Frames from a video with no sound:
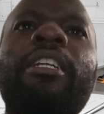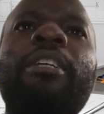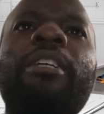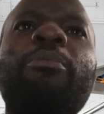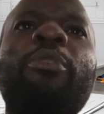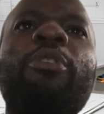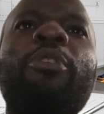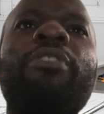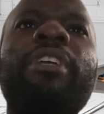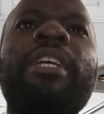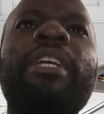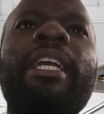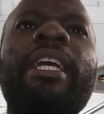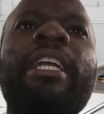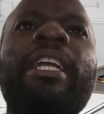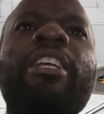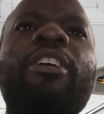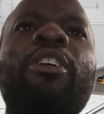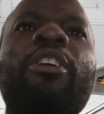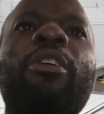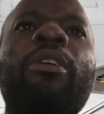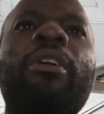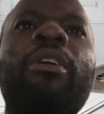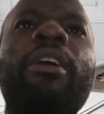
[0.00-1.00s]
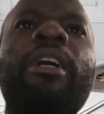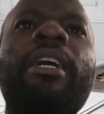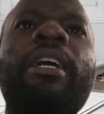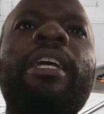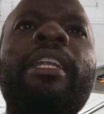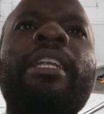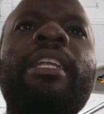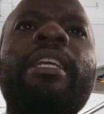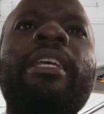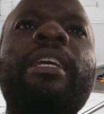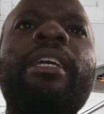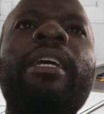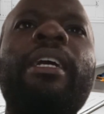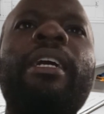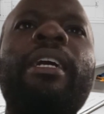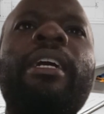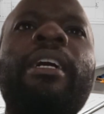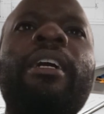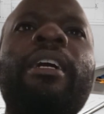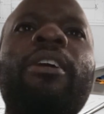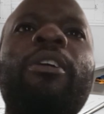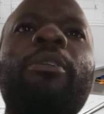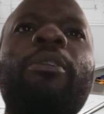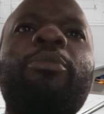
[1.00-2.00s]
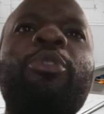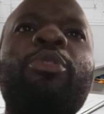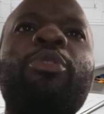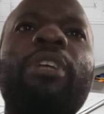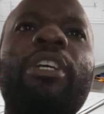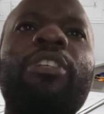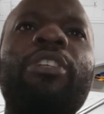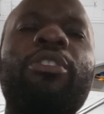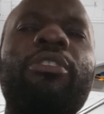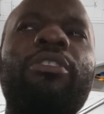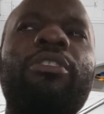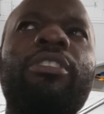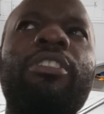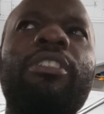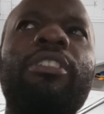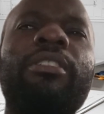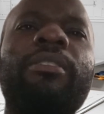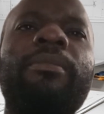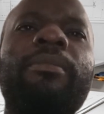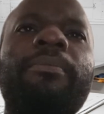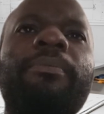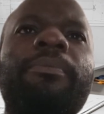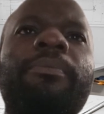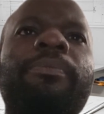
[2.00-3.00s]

removing any obstructions,